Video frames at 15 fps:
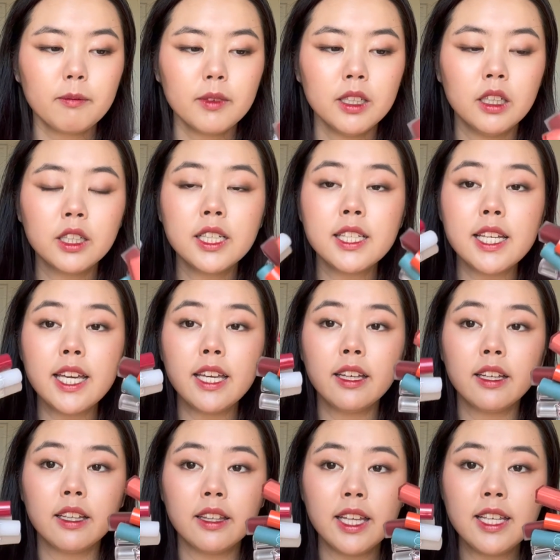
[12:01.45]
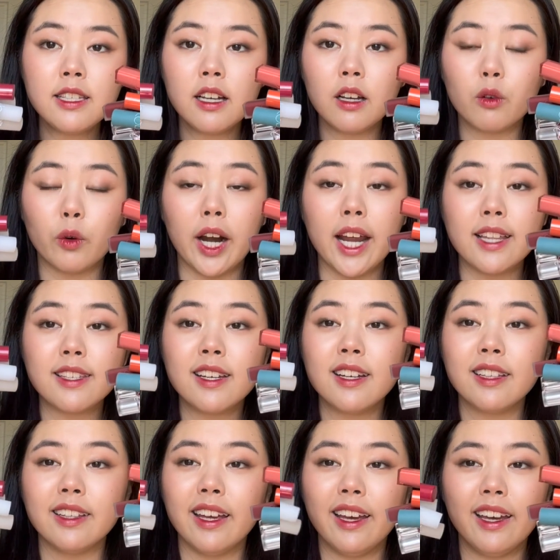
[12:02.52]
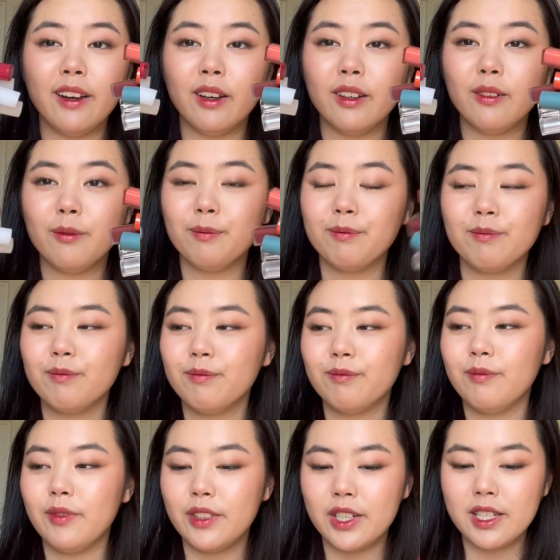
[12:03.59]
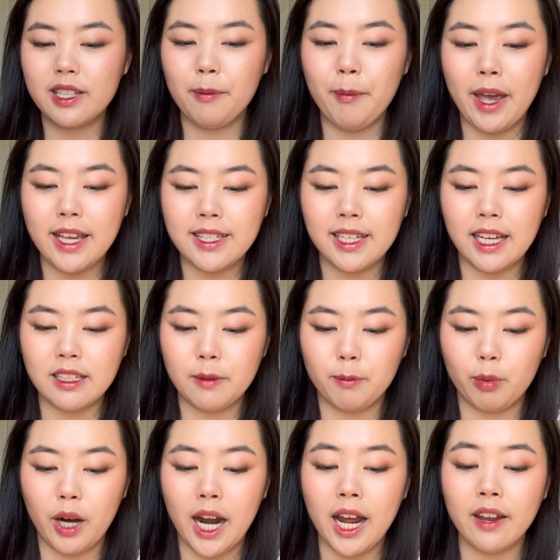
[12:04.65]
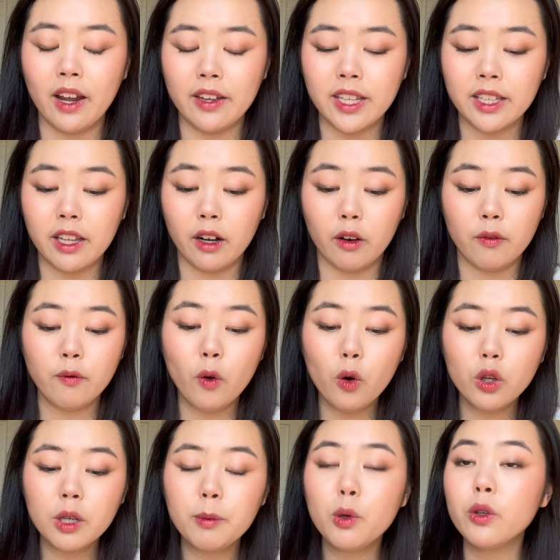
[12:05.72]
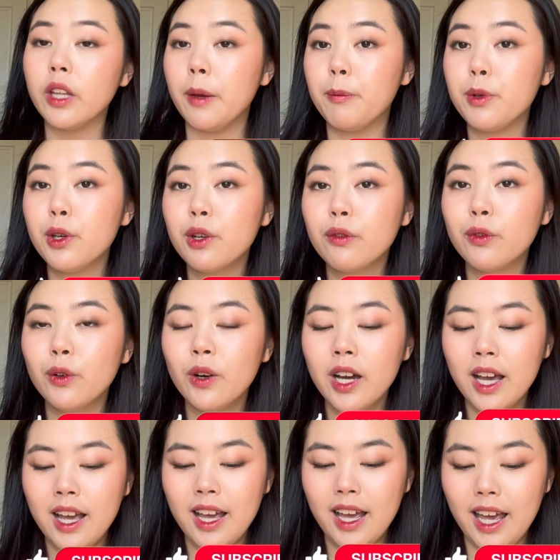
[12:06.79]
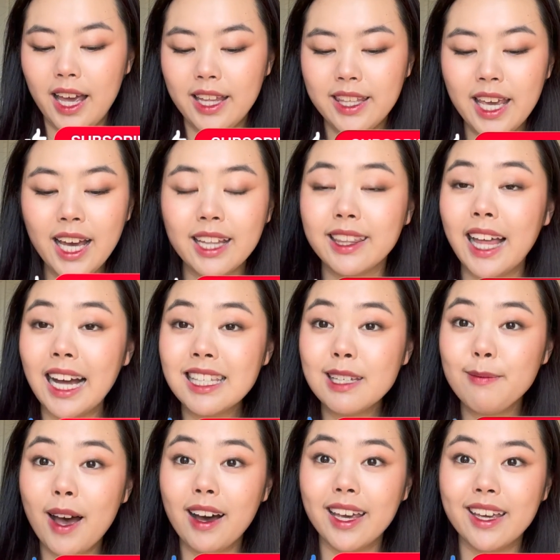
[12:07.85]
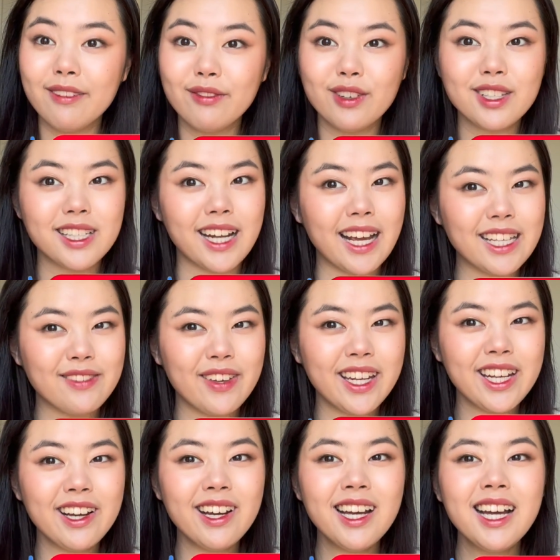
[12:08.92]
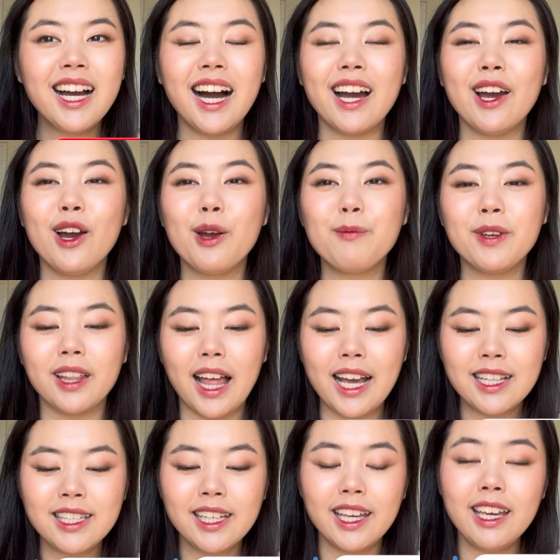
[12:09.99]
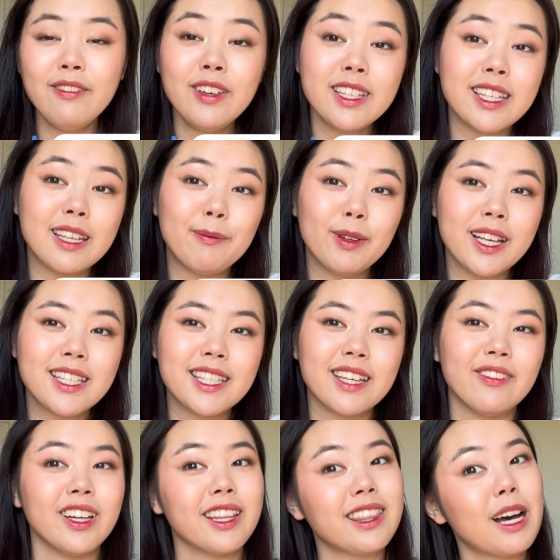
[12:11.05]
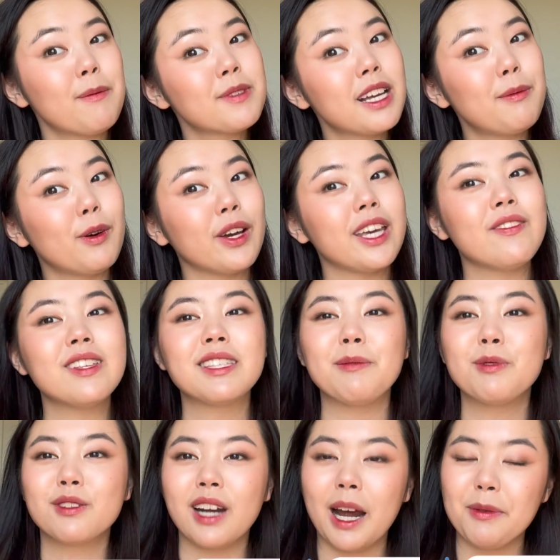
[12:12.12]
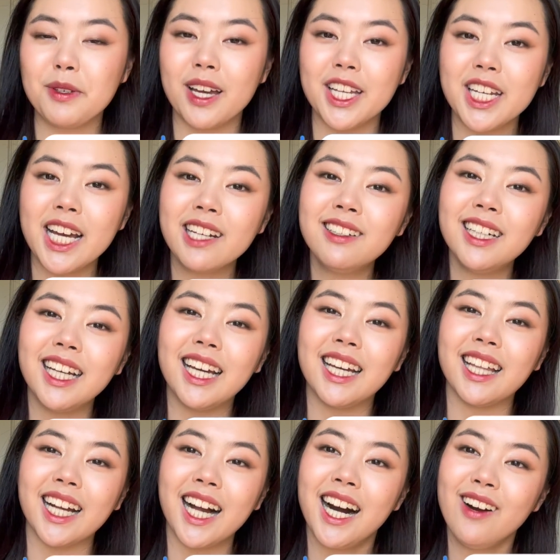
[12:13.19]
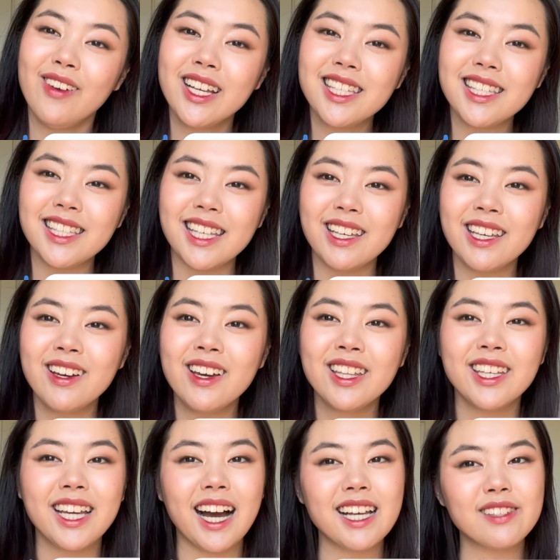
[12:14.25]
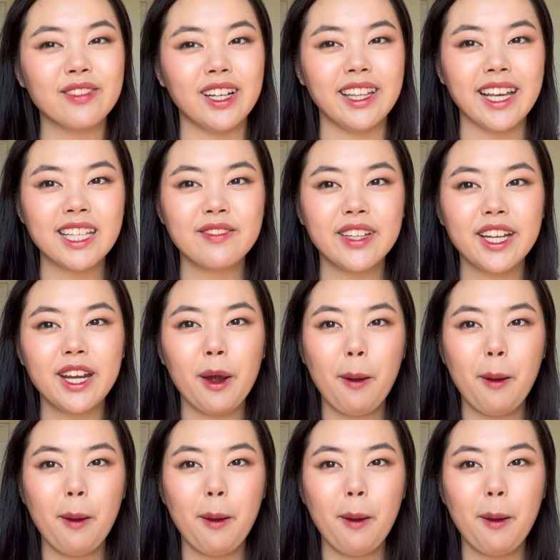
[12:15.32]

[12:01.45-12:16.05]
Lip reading: honestly, these are great. They're just amazing as a brand. I think they're affordable, they're beautiful. And yeah, that's about it for today's video. I hope you liked it. If you did, please give it a thumbs up or even subscribe to my channel, and I can't wait to see you guys for the next video.